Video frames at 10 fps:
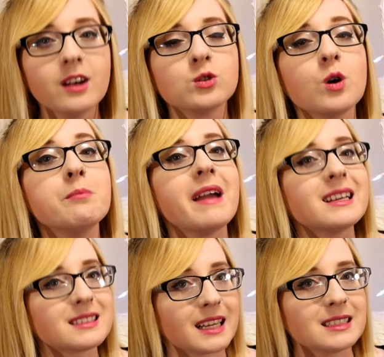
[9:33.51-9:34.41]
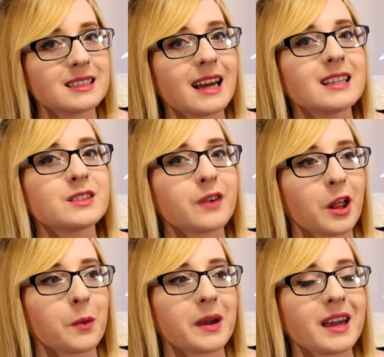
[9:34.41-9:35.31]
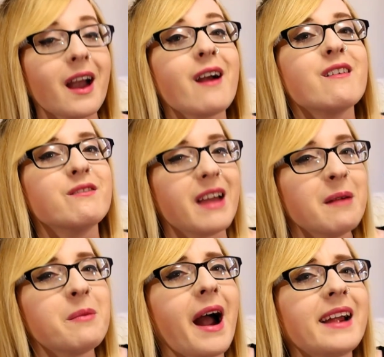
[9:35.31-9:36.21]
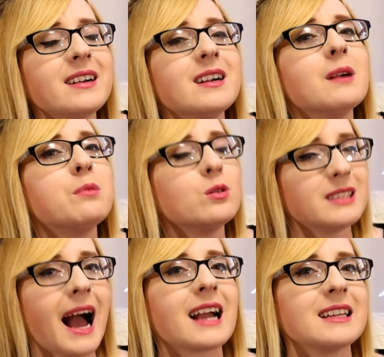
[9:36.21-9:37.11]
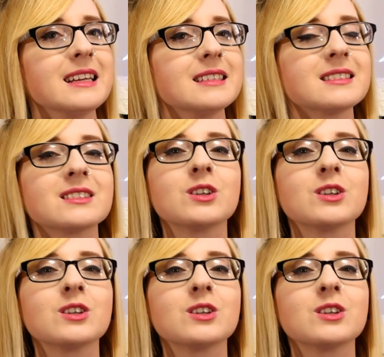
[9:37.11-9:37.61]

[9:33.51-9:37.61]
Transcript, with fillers: so it makes sense that it's following vampire protagonists.